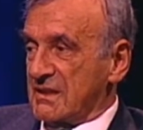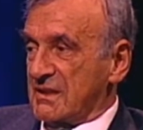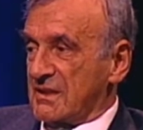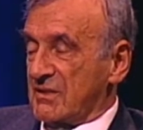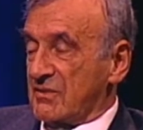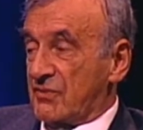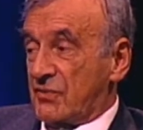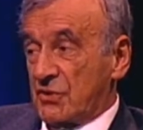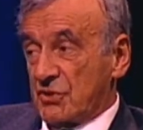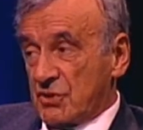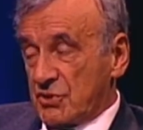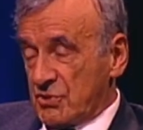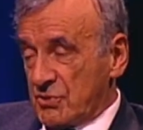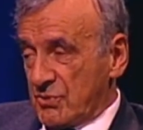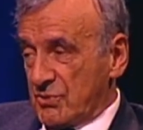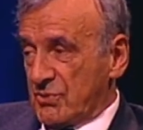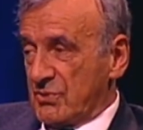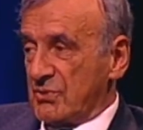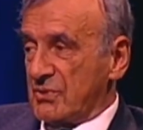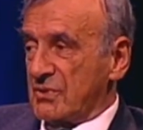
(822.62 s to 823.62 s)
for a
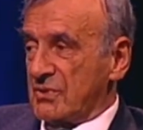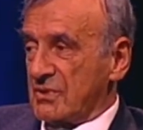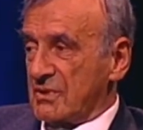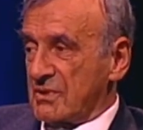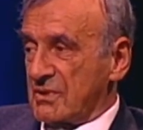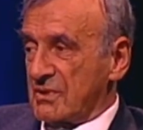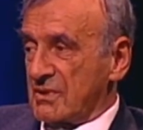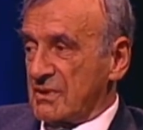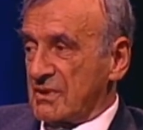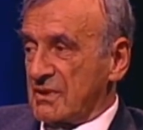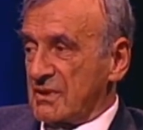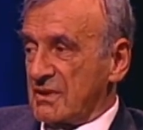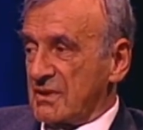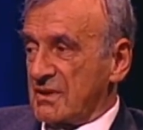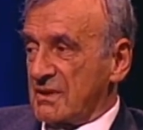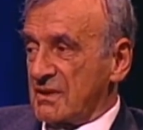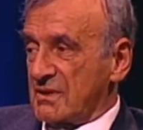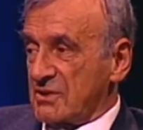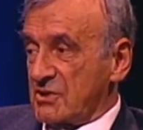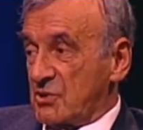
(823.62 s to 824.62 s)
Jew,
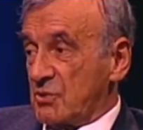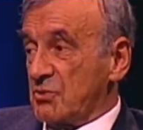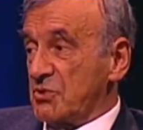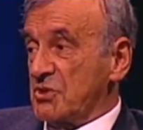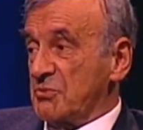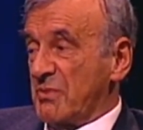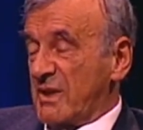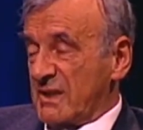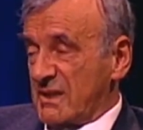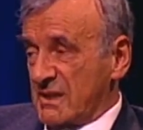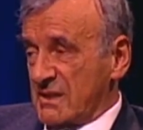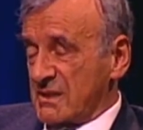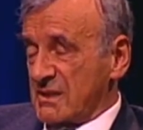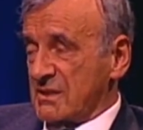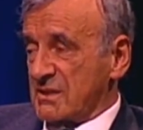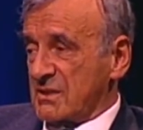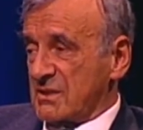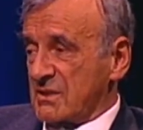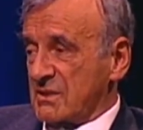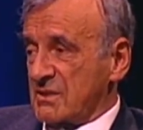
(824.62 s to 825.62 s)
Jewish
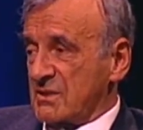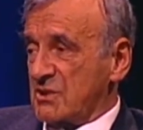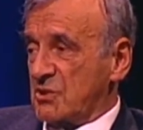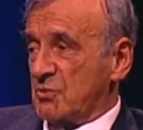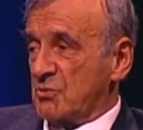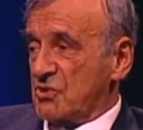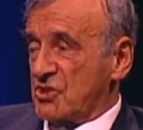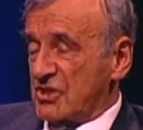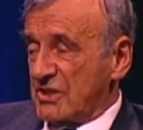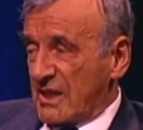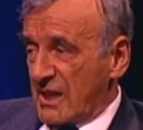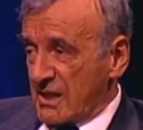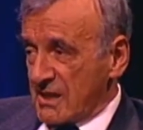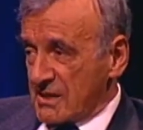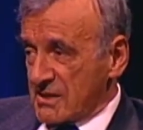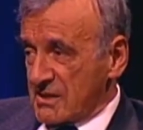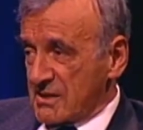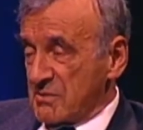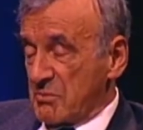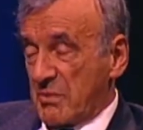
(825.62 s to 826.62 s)
matters, Jewish
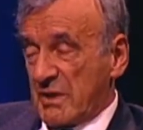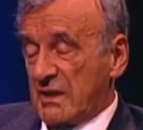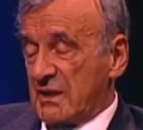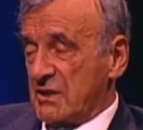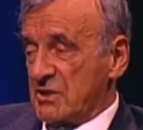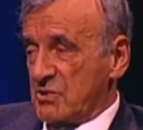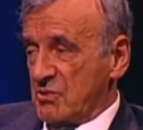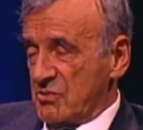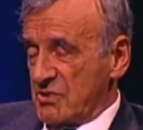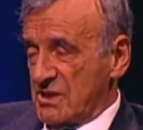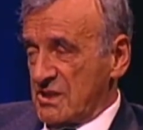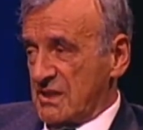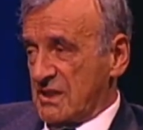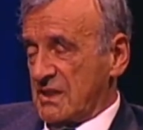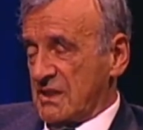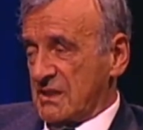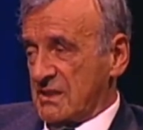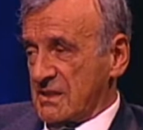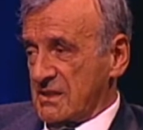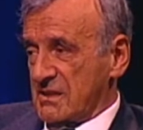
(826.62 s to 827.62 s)
text, mainly Jewish
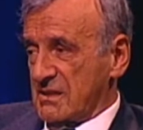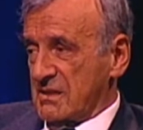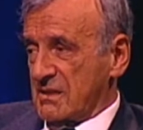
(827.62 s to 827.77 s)
text.